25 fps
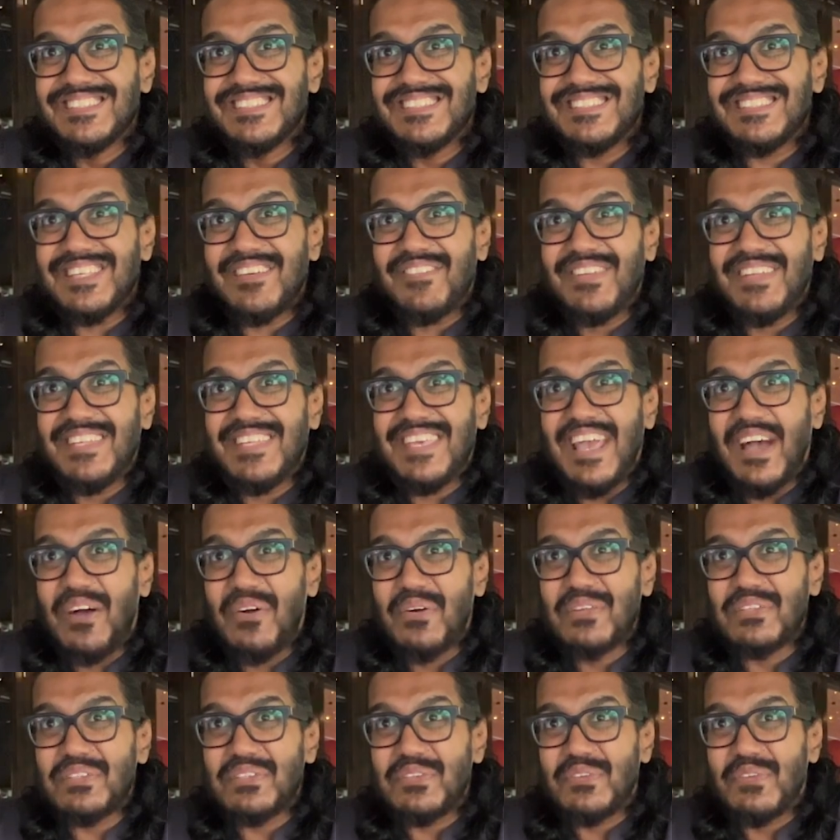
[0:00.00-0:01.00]
70
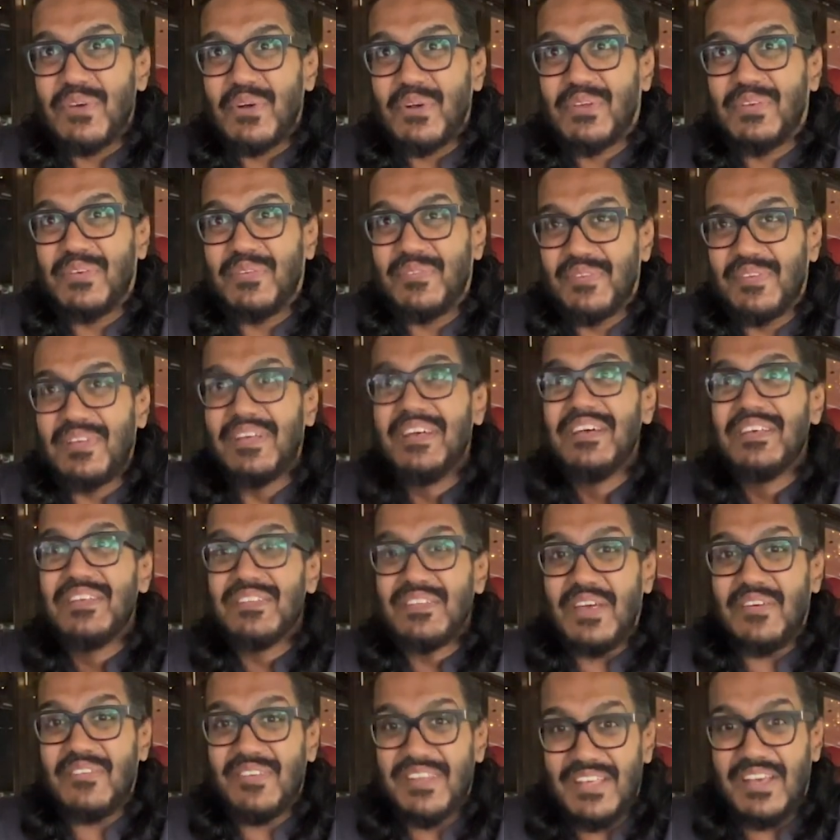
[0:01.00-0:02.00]
hours of
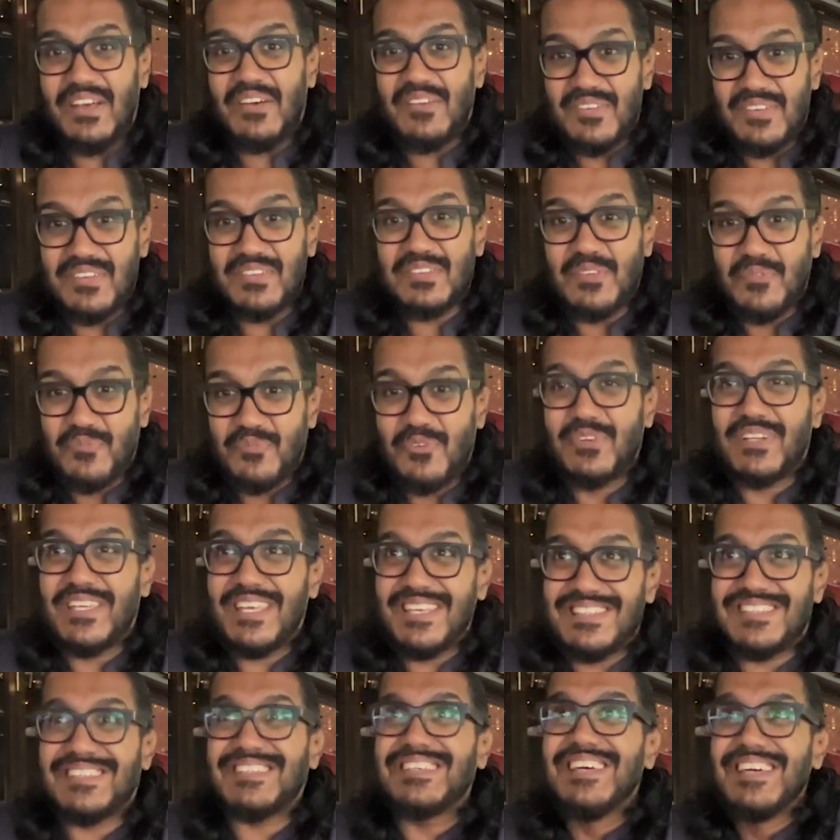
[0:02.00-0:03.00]
70 hours of
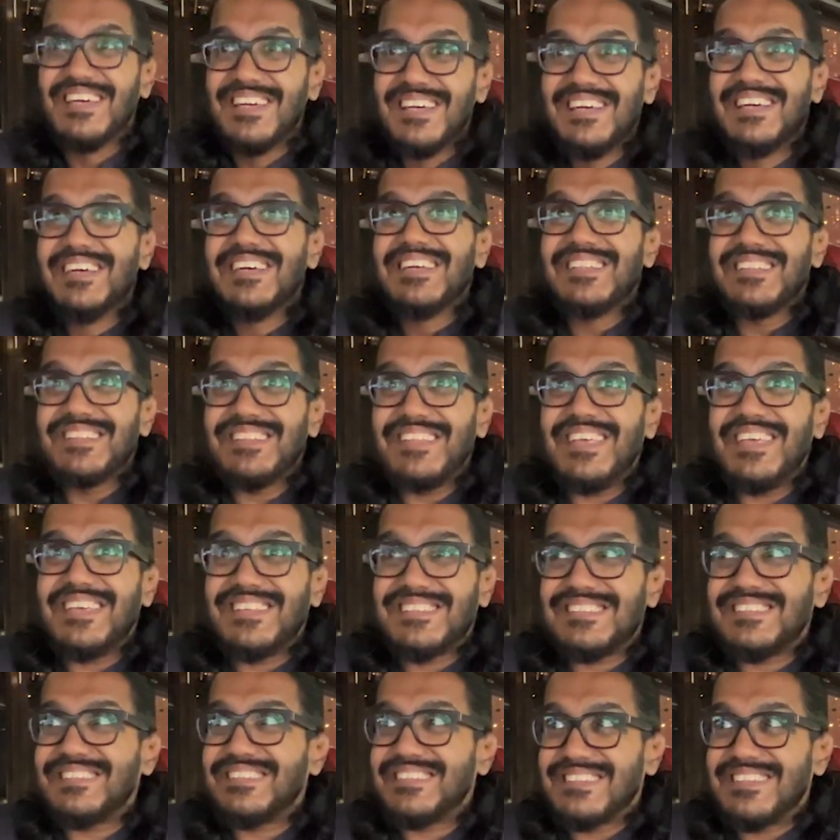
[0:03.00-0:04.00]
footage
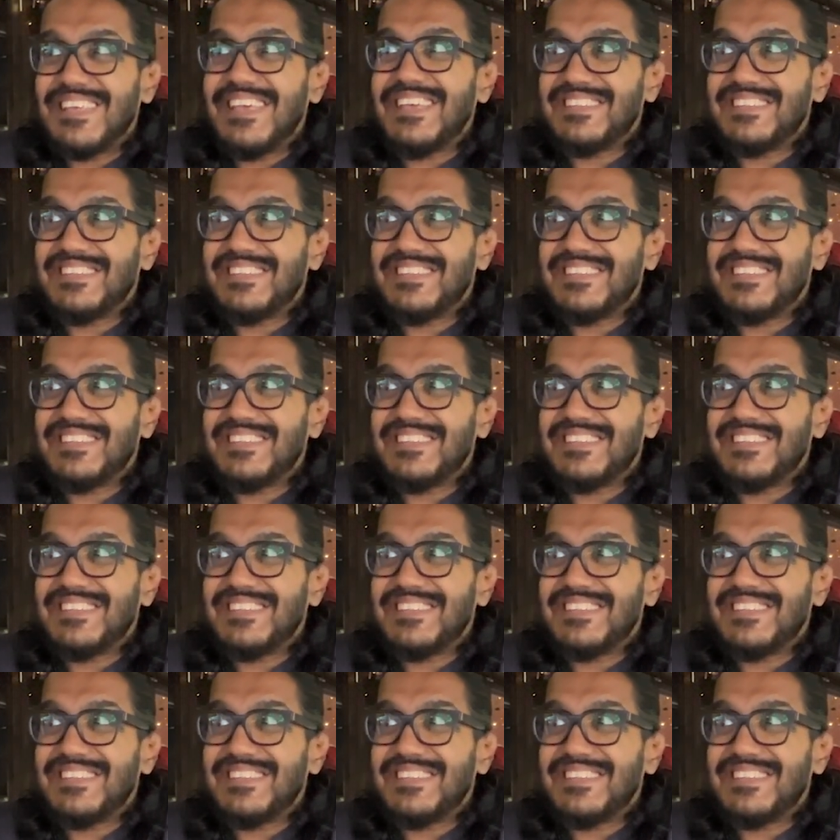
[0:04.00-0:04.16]
takes